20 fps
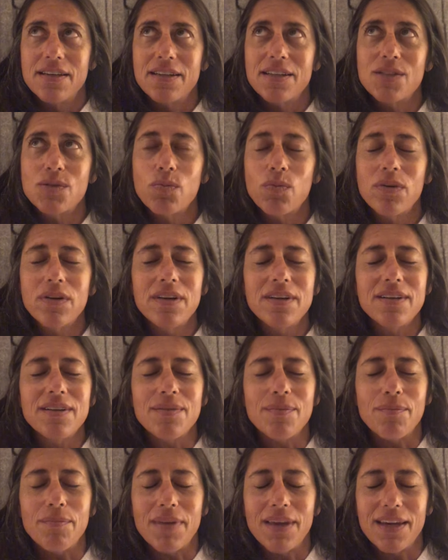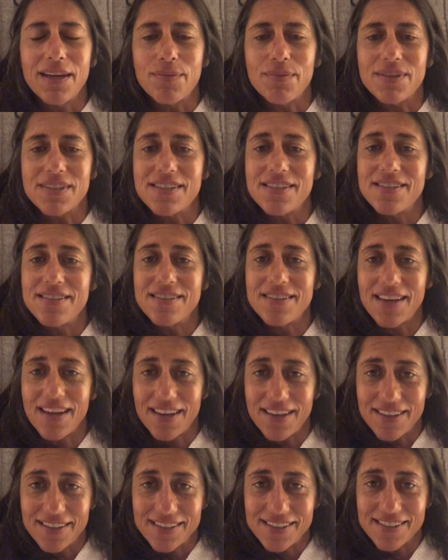because we're going to make
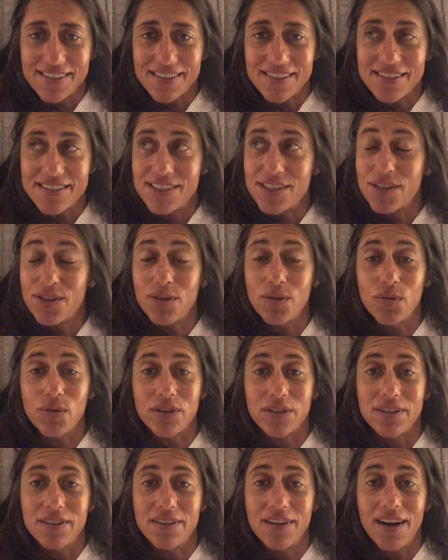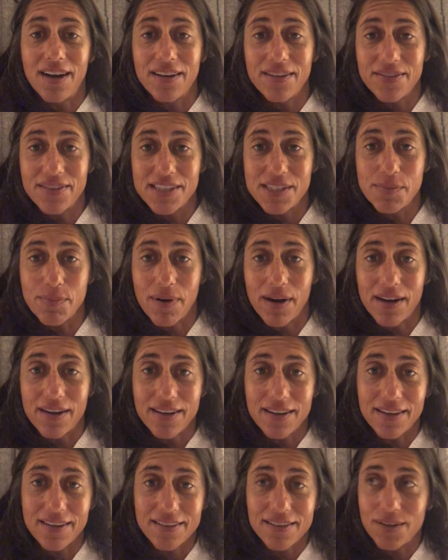mistakes until we're not in this
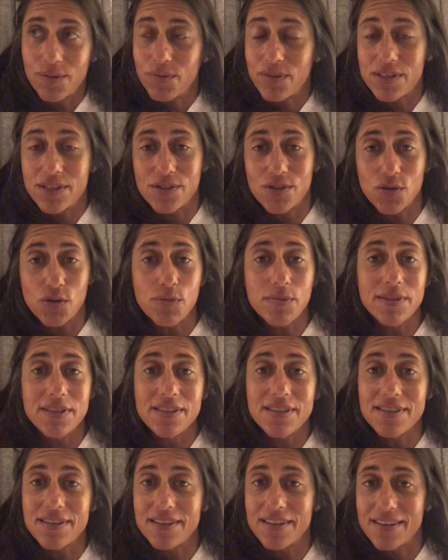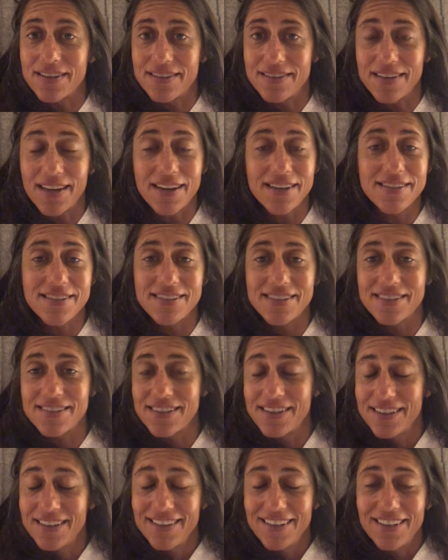body and then we zoom into the next
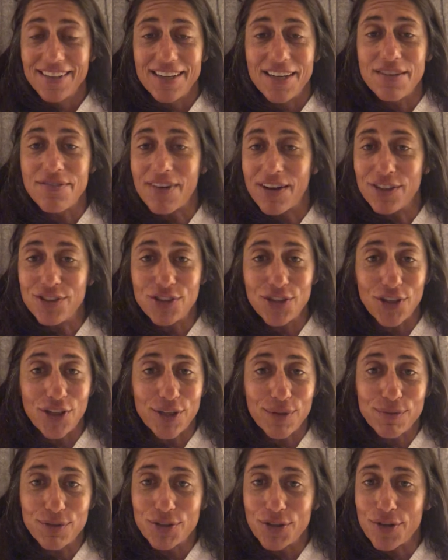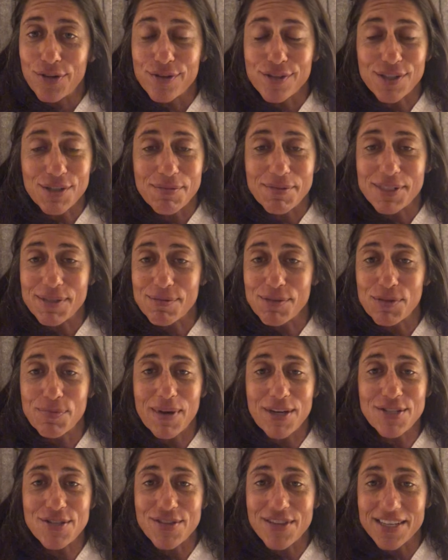adventure, and I'm sure there's going to be some
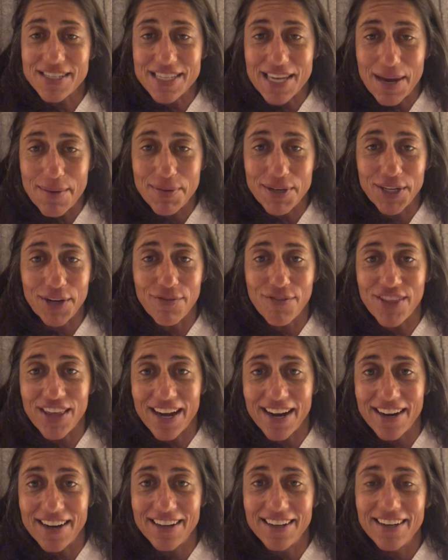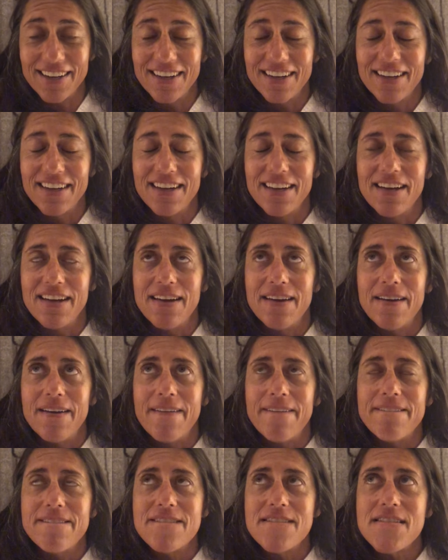special things happening over there,
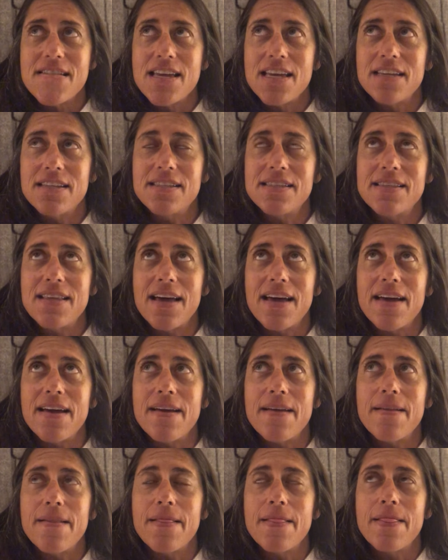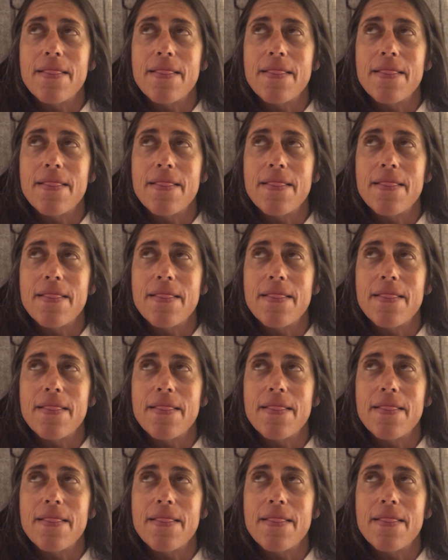is that